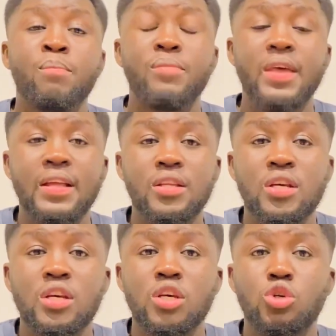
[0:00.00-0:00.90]
then
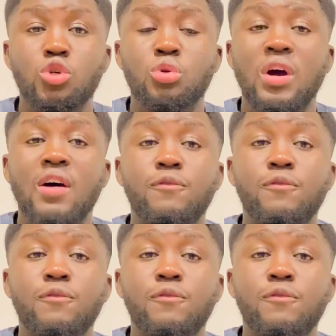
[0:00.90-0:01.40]
you should have